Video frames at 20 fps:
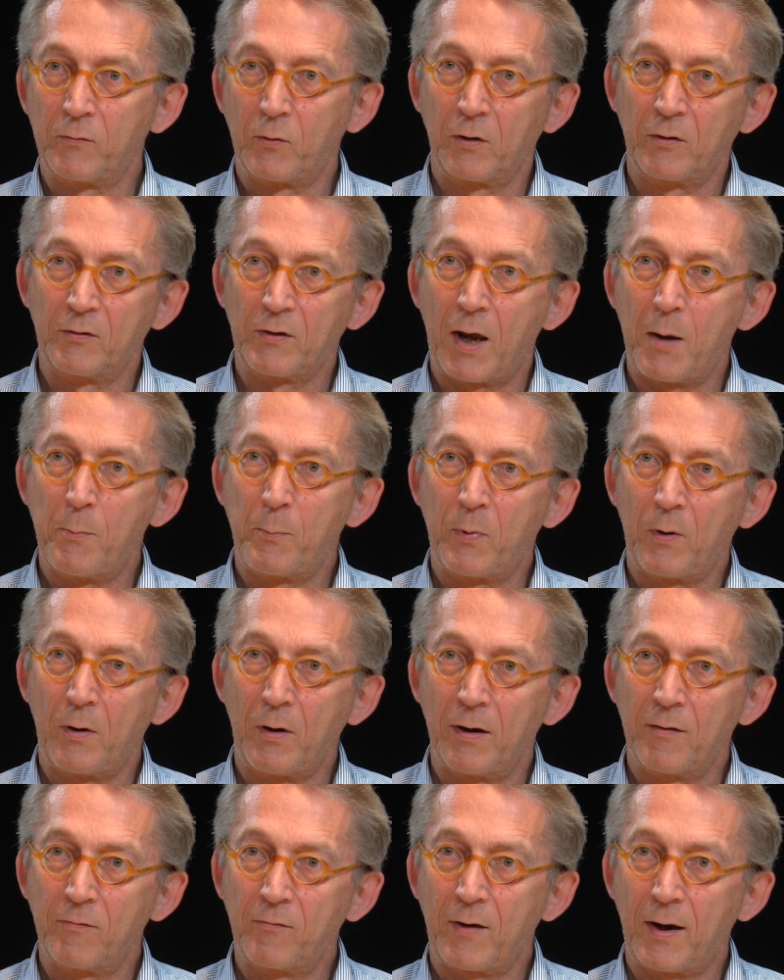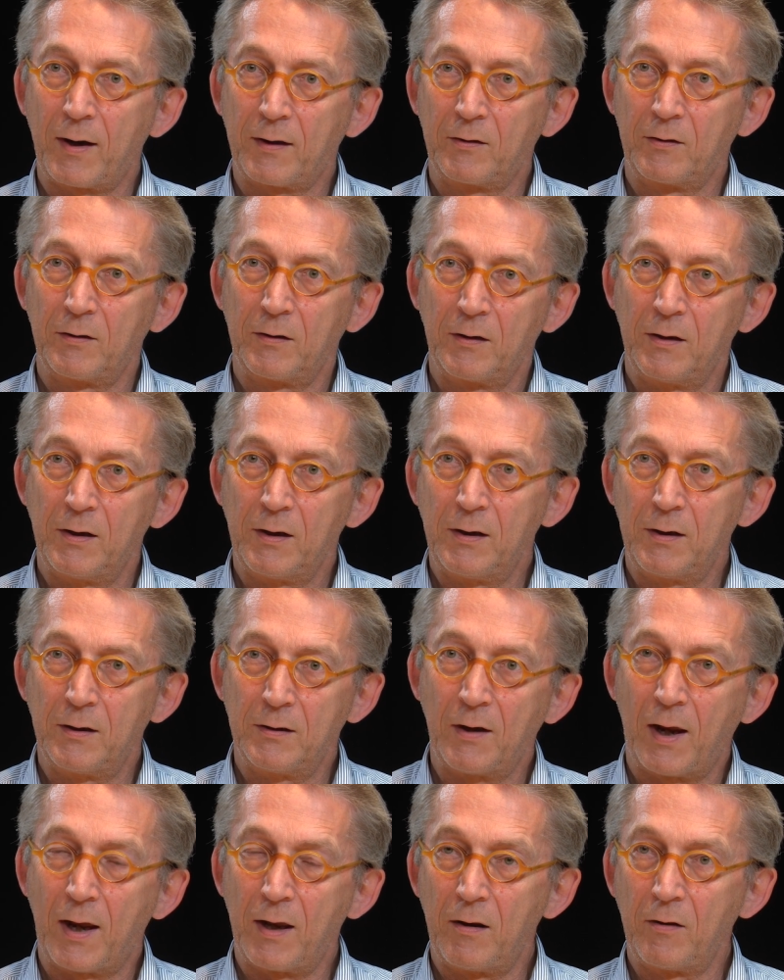for example, affect
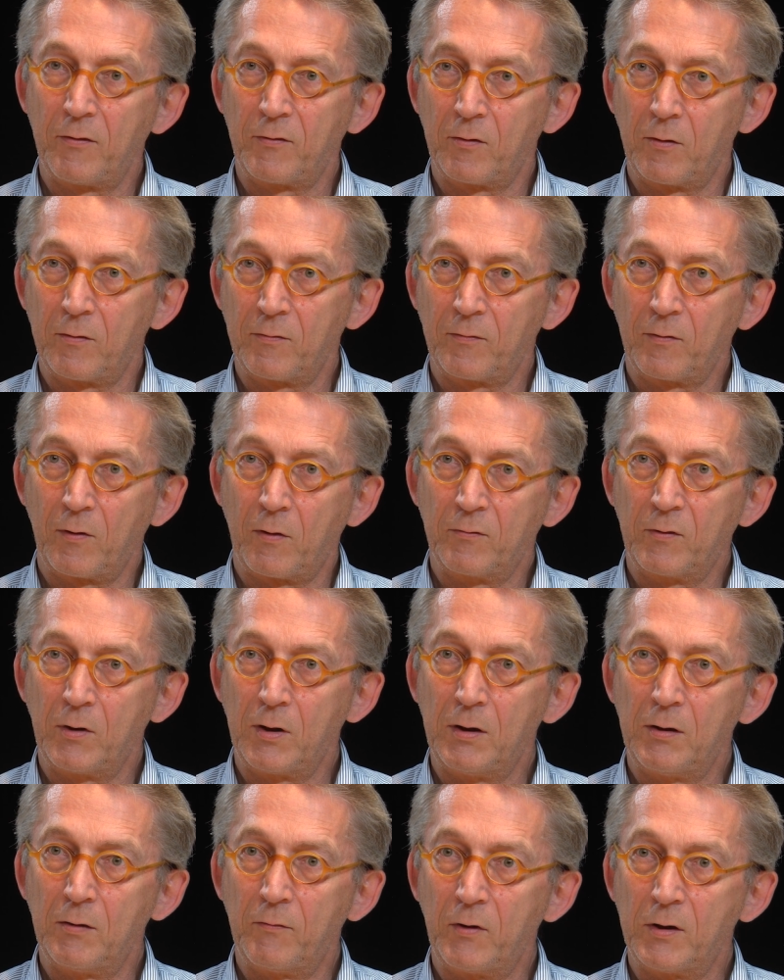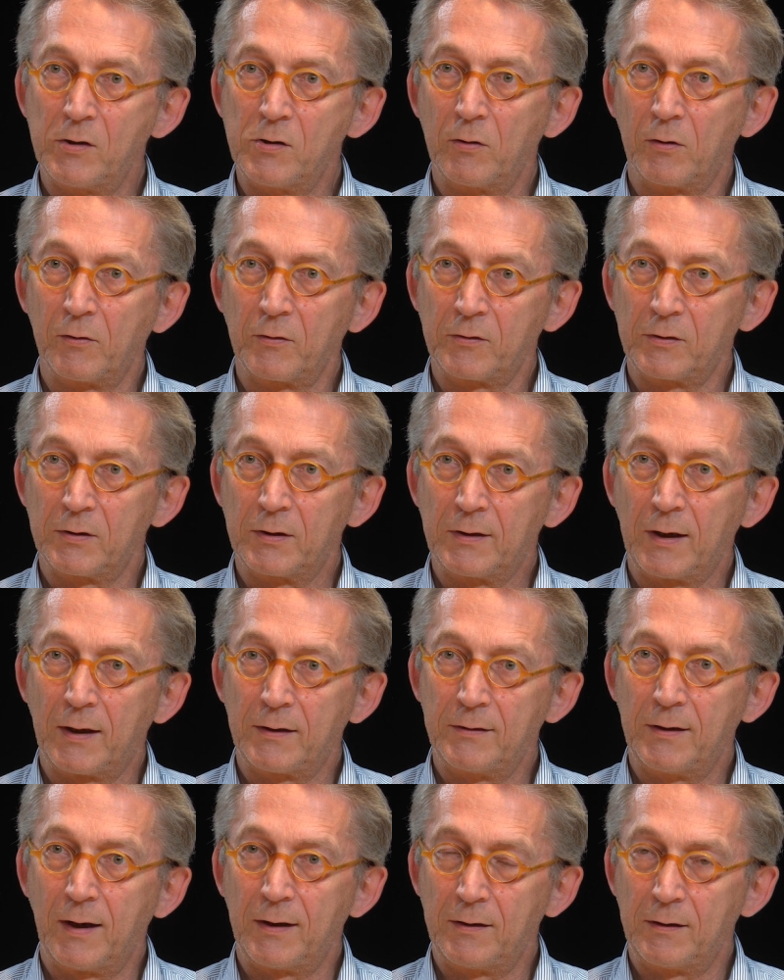the health of the individuals
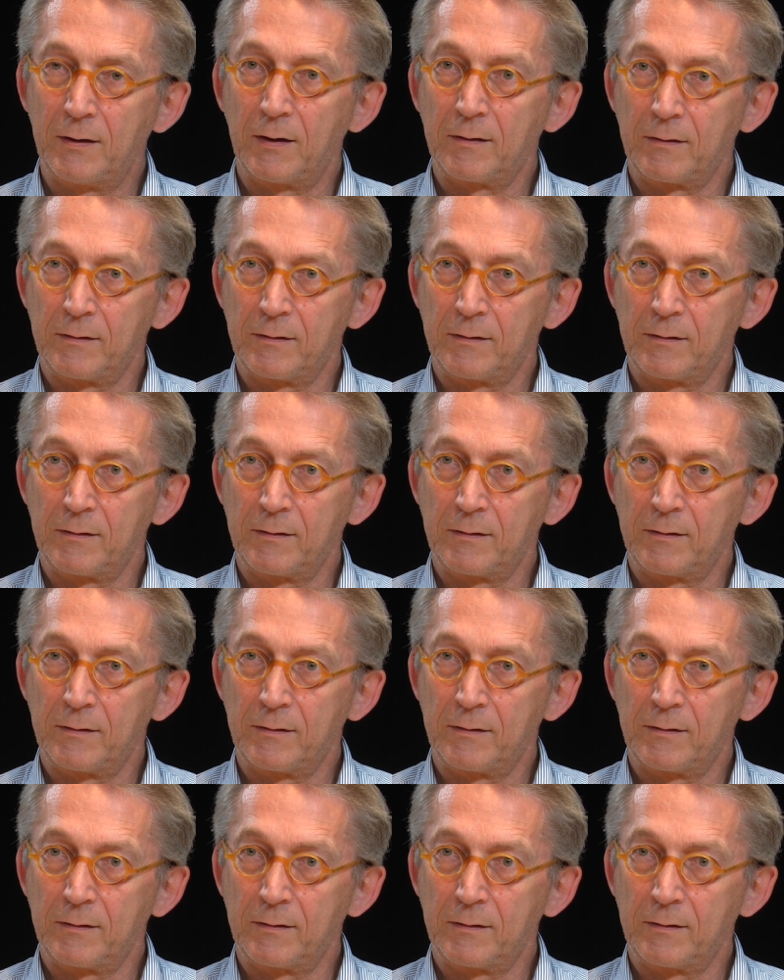that